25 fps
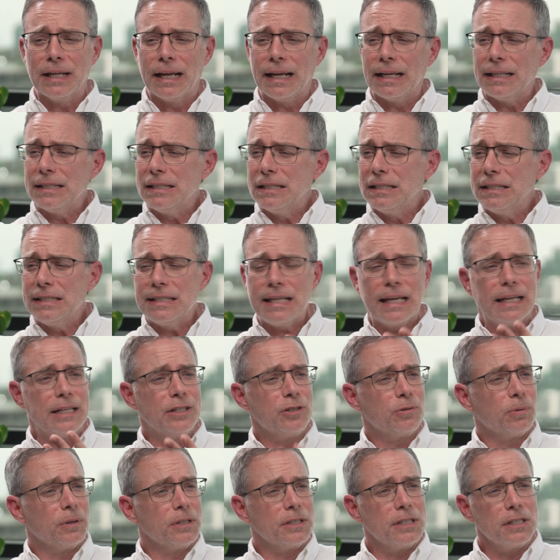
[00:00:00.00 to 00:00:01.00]
that 10,
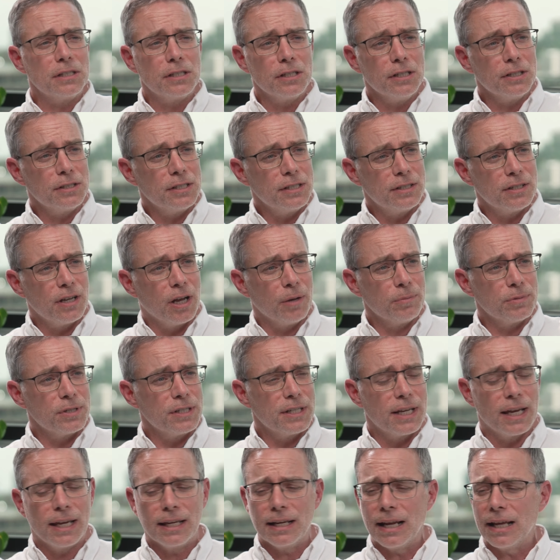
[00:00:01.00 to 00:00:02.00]
20, 30 times a
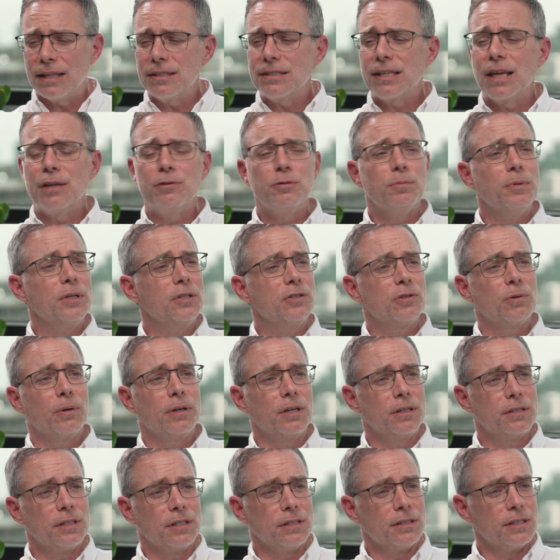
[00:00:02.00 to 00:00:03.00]
day, that saves me
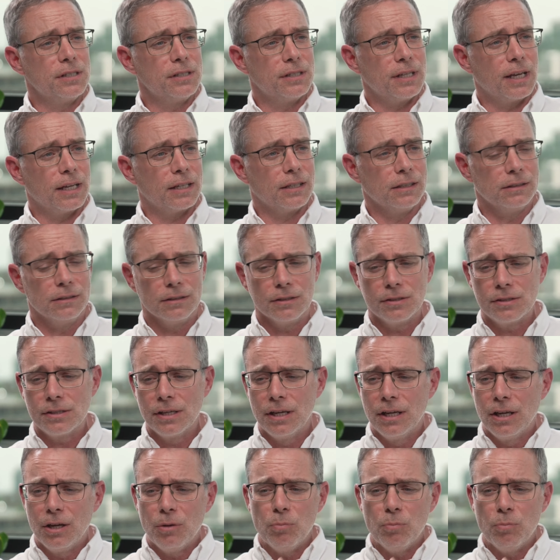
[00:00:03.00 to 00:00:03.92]
20, 30 seconds.